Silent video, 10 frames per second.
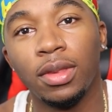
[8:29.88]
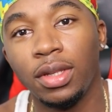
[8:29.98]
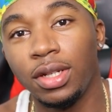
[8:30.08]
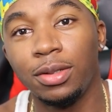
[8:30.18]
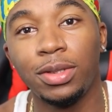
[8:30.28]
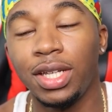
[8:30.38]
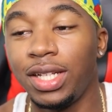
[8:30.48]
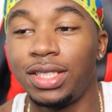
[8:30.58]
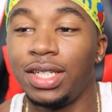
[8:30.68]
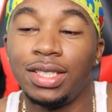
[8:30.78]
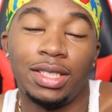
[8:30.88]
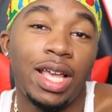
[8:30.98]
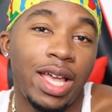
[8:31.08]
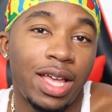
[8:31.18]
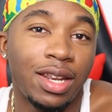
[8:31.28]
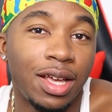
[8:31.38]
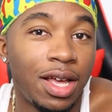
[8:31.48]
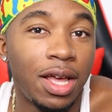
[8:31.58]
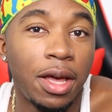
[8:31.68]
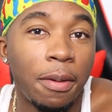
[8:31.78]
You know what I'm saying? It's it's sad.
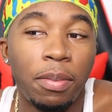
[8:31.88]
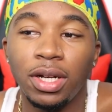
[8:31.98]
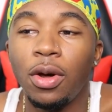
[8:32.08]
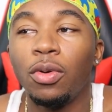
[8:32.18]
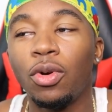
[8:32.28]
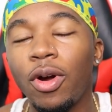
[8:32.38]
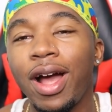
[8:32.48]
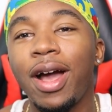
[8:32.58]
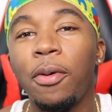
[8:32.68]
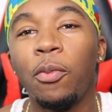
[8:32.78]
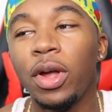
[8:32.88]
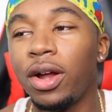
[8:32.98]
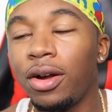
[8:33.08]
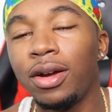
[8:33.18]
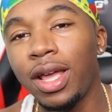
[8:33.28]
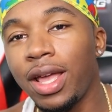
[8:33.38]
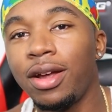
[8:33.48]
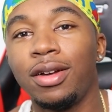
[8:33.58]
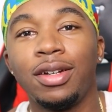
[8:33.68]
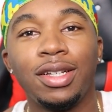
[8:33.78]
But don't cry with her
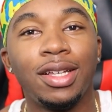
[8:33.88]
there